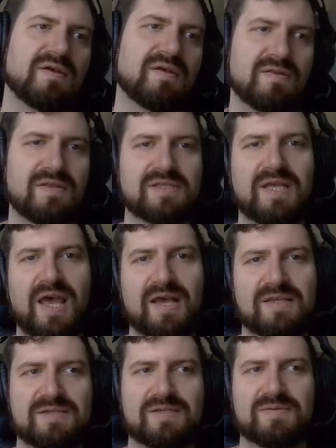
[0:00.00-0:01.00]
the
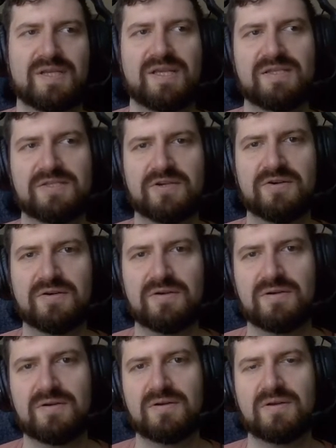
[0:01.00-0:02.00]
text easier.
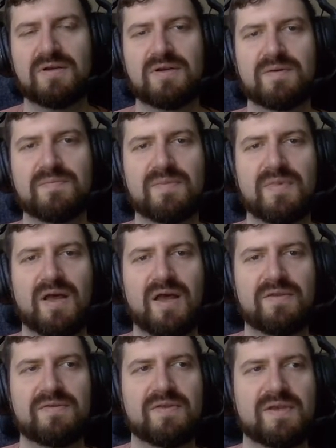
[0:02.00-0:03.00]

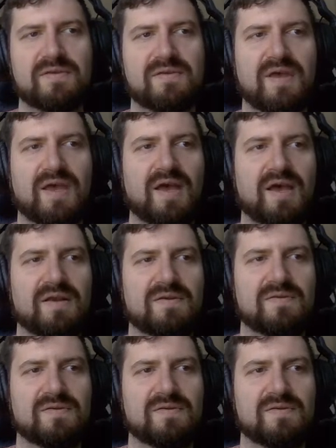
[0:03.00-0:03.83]
I think that